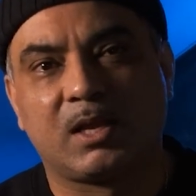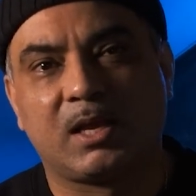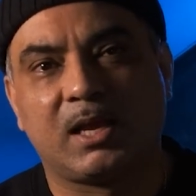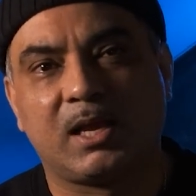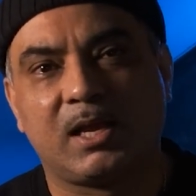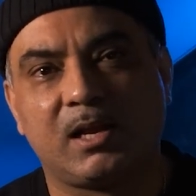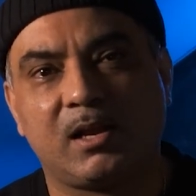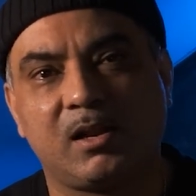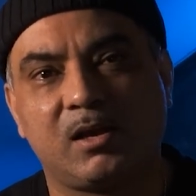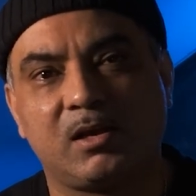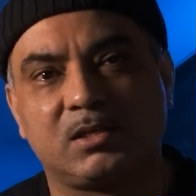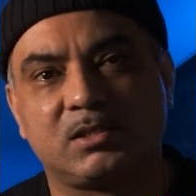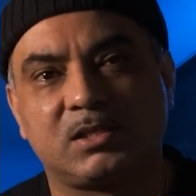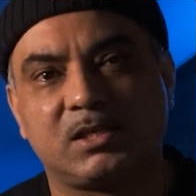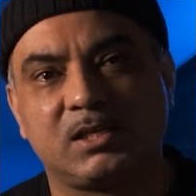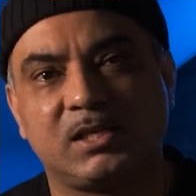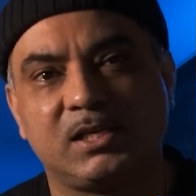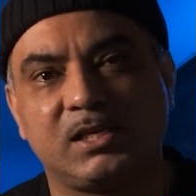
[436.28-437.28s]
and
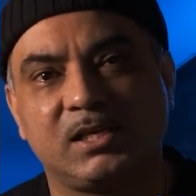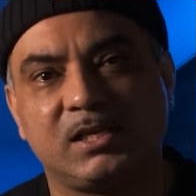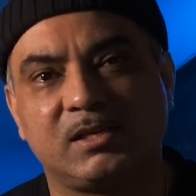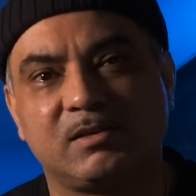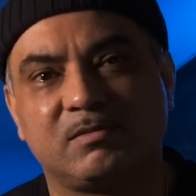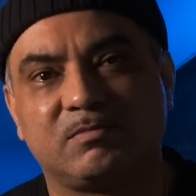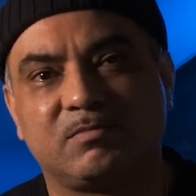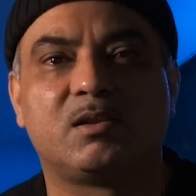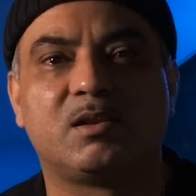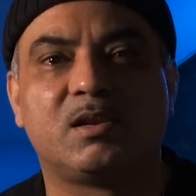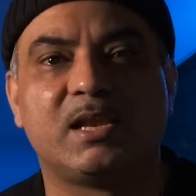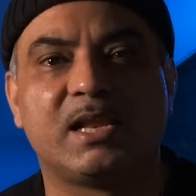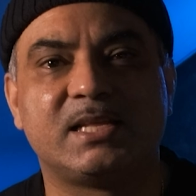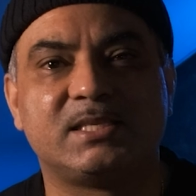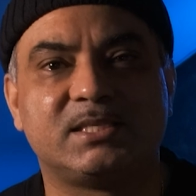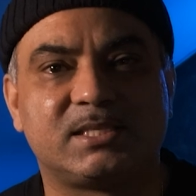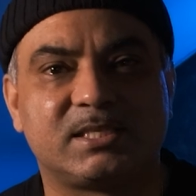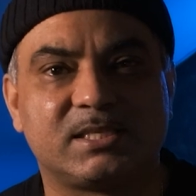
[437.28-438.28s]
lastly,
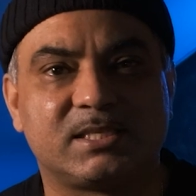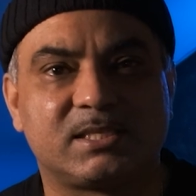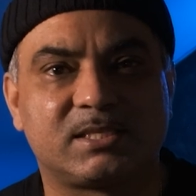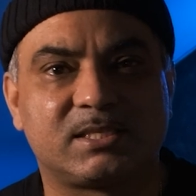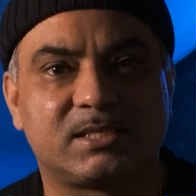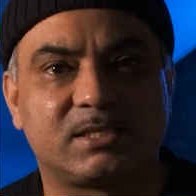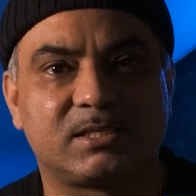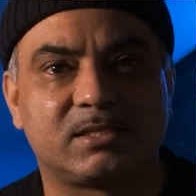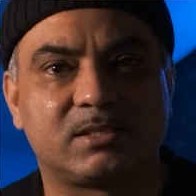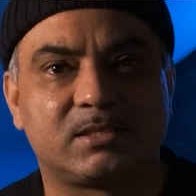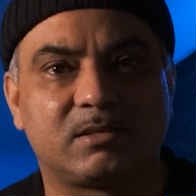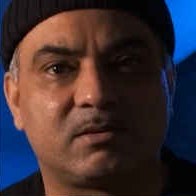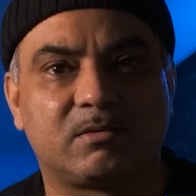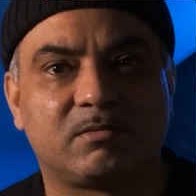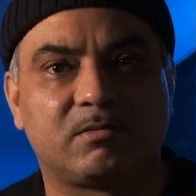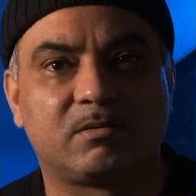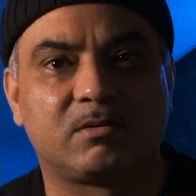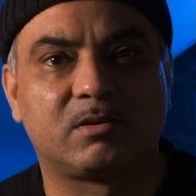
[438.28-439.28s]
lenses.
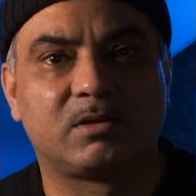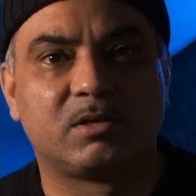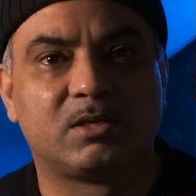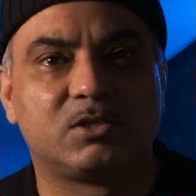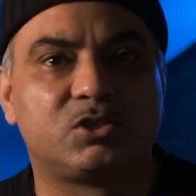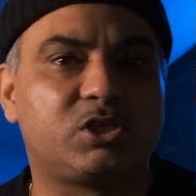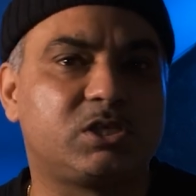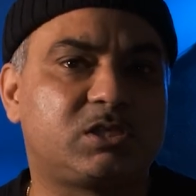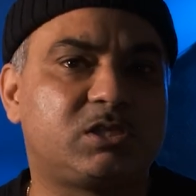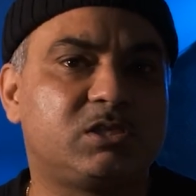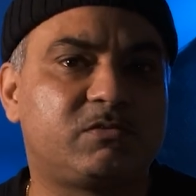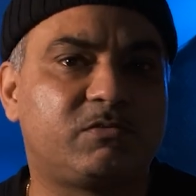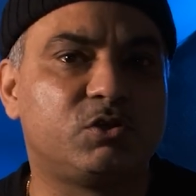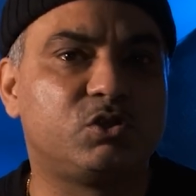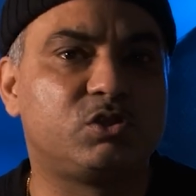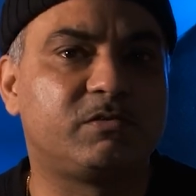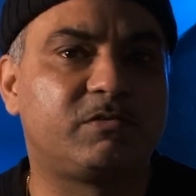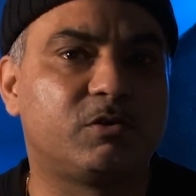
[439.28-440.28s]
Just as
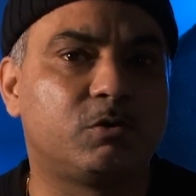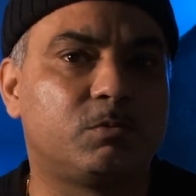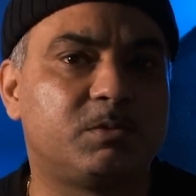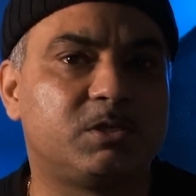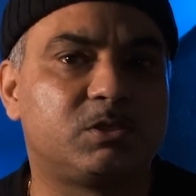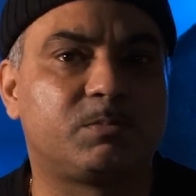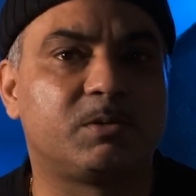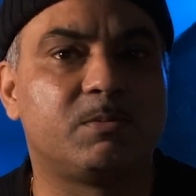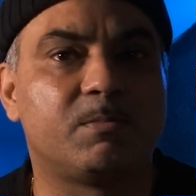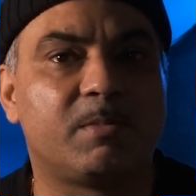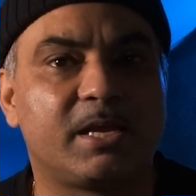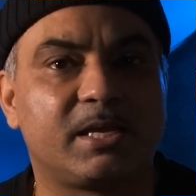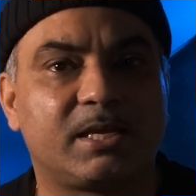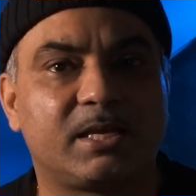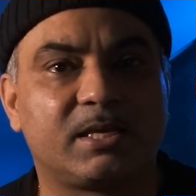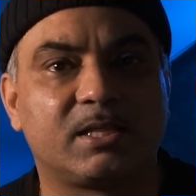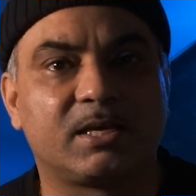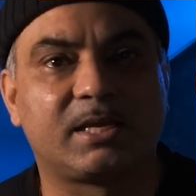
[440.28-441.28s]
Fujifilm has been making the